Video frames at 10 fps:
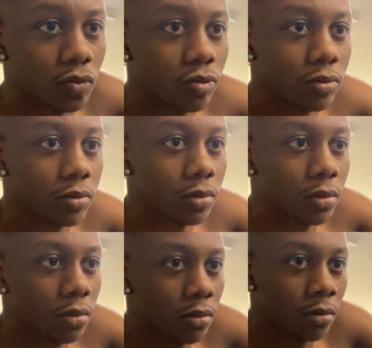Let
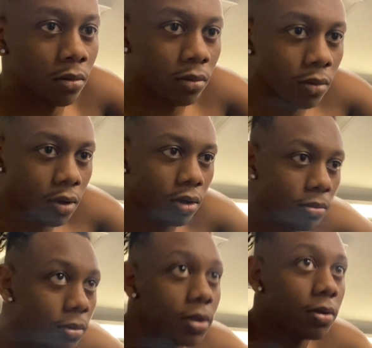
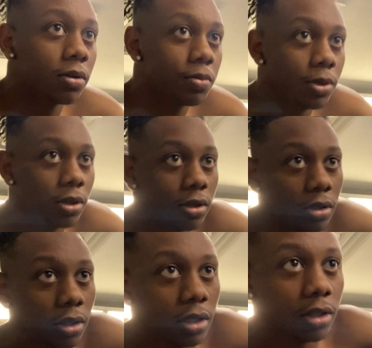me try to speed it
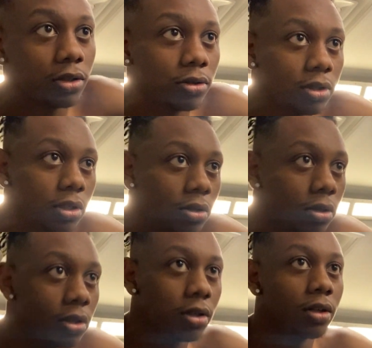up. It's too slow.
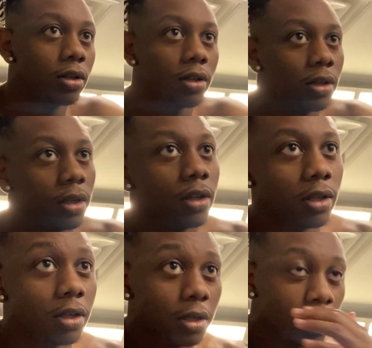
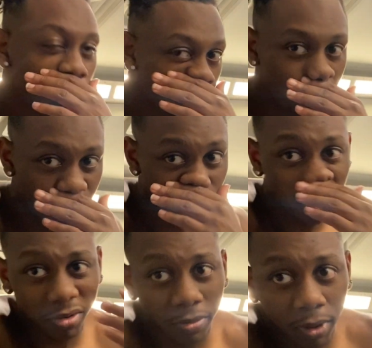
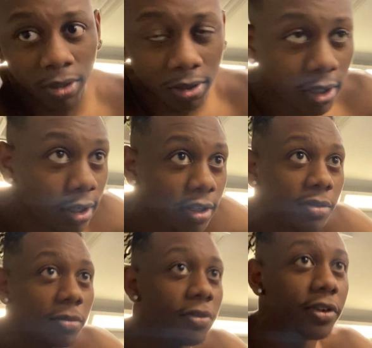Man, I'm tight.
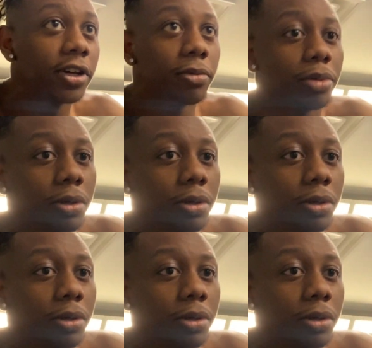I'm fat.